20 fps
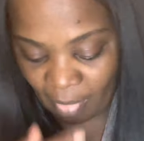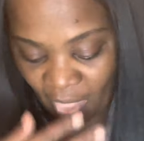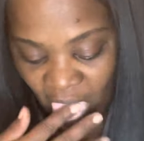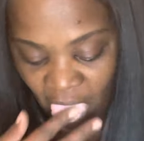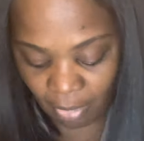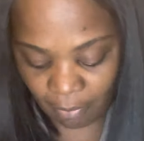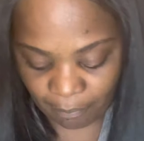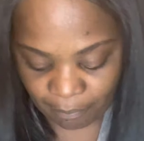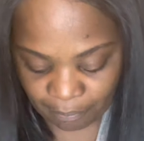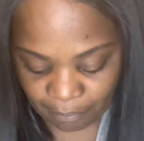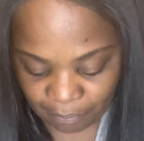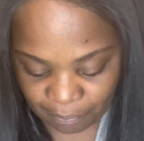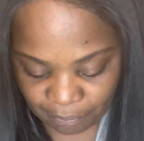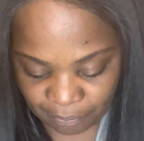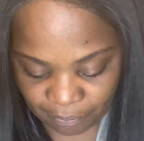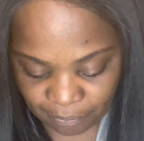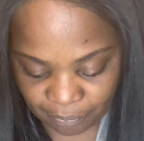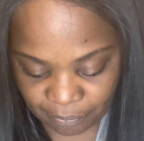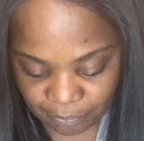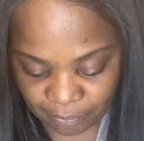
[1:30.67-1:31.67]

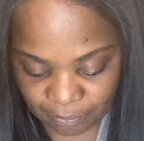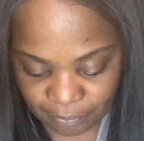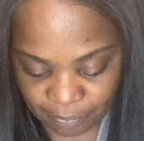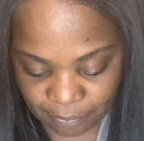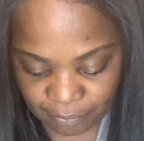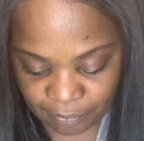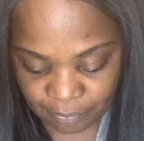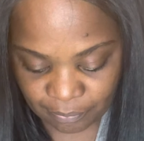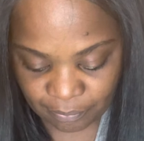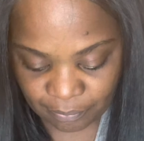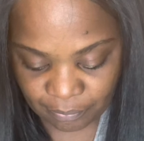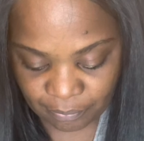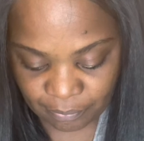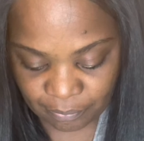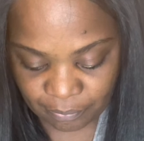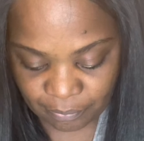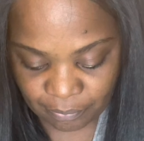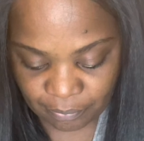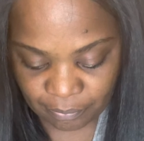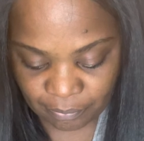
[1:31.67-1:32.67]

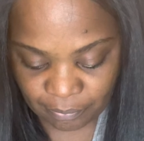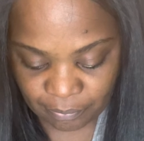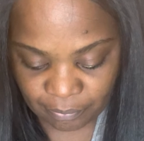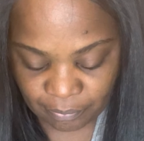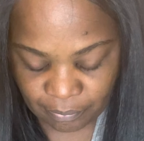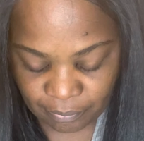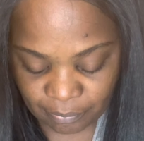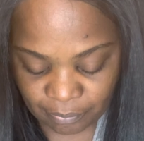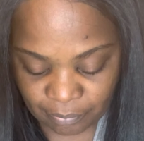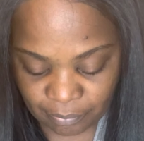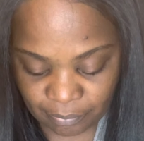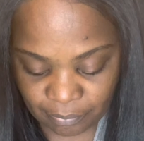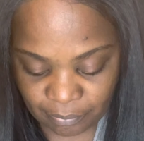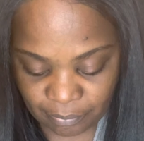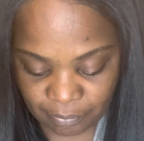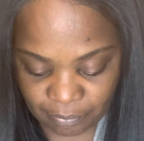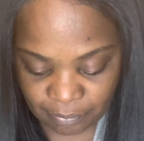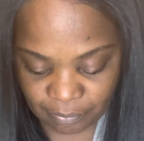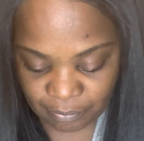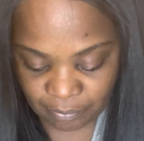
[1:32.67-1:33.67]

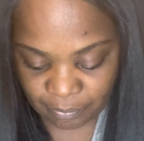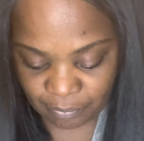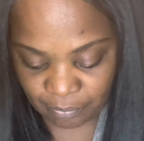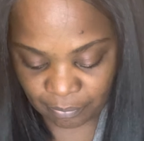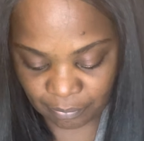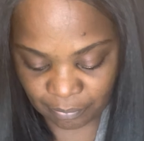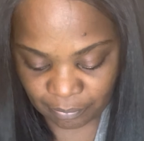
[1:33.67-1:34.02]
(silence)